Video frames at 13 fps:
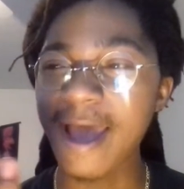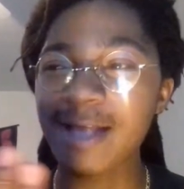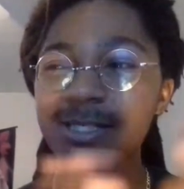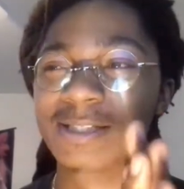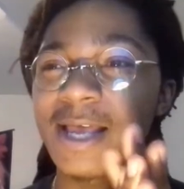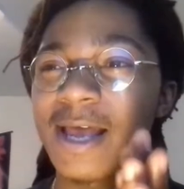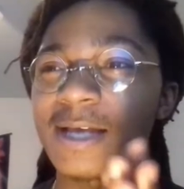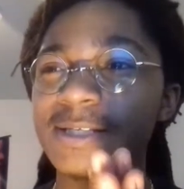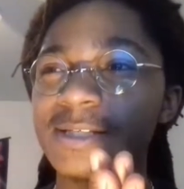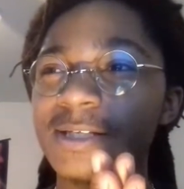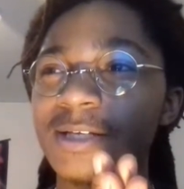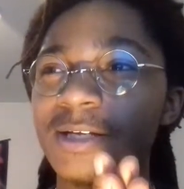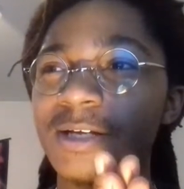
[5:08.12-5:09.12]
had
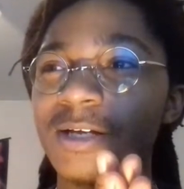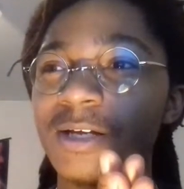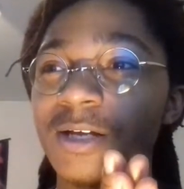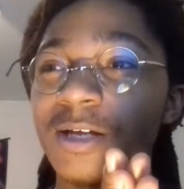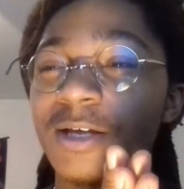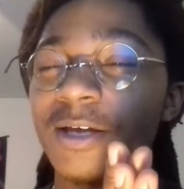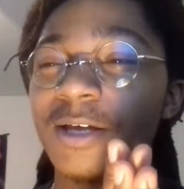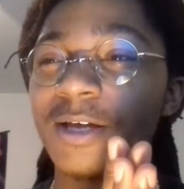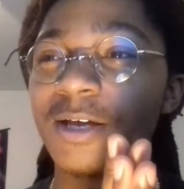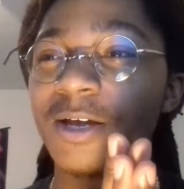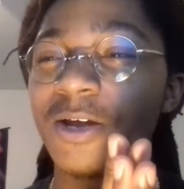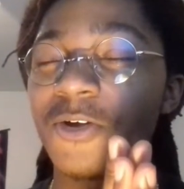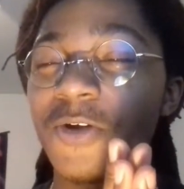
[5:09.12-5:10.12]
sex
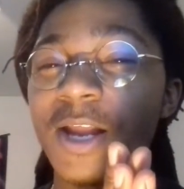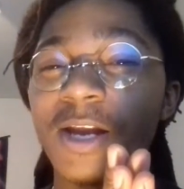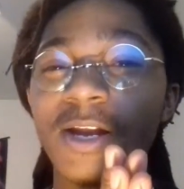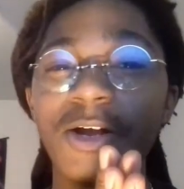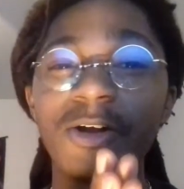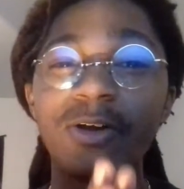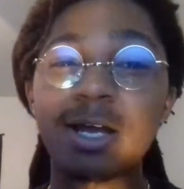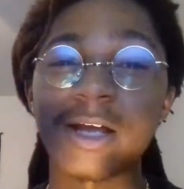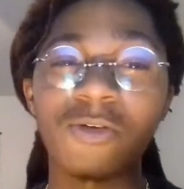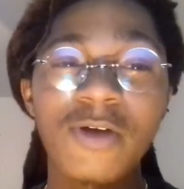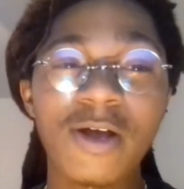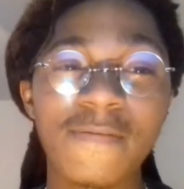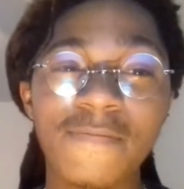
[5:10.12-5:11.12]
created a girl that
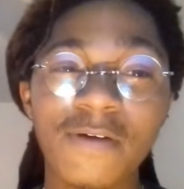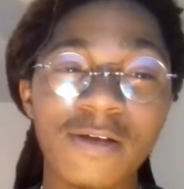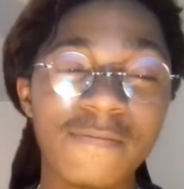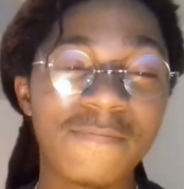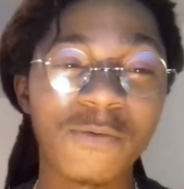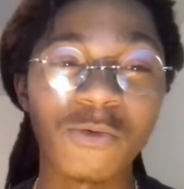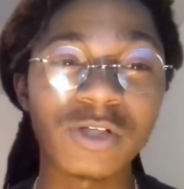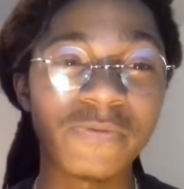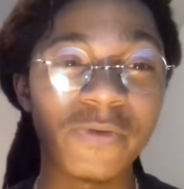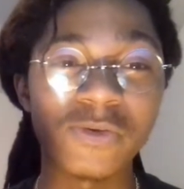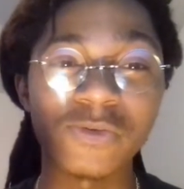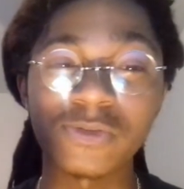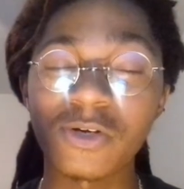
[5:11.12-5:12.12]
can create fucking force
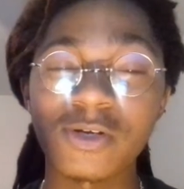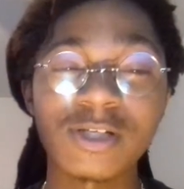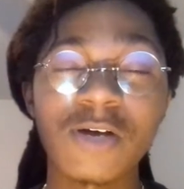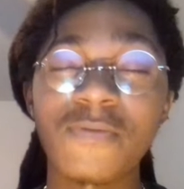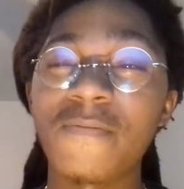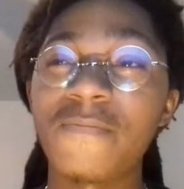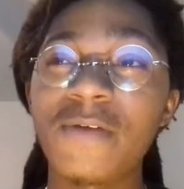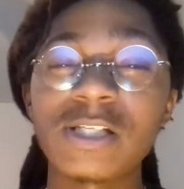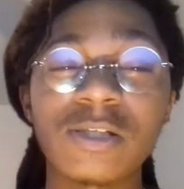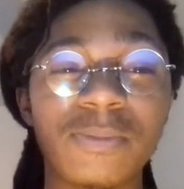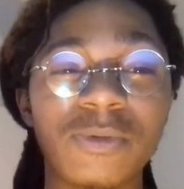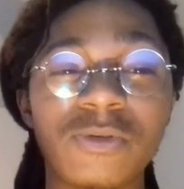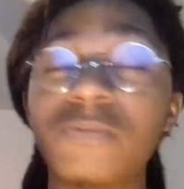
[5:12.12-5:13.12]
fields, turn herself
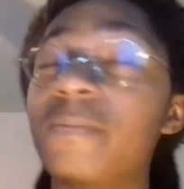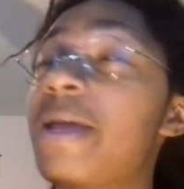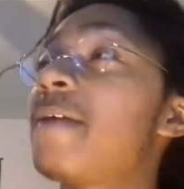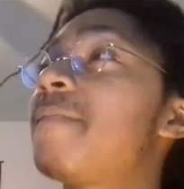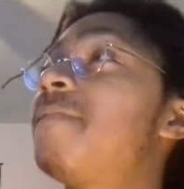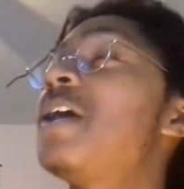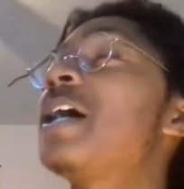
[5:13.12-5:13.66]
invisible. Man,